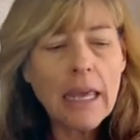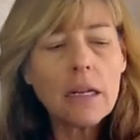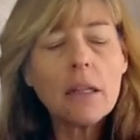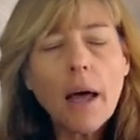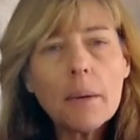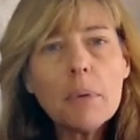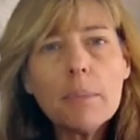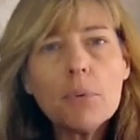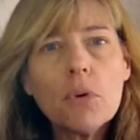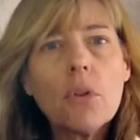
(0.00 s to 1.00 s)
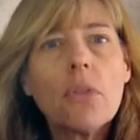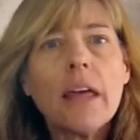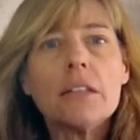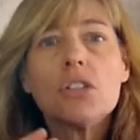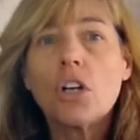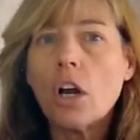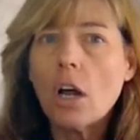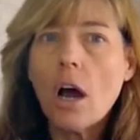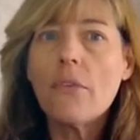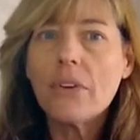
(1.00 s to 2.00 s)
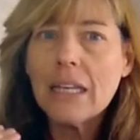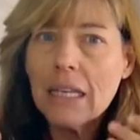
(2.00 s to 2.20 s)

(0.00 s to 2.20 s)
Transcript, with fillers: And a lot of people that start off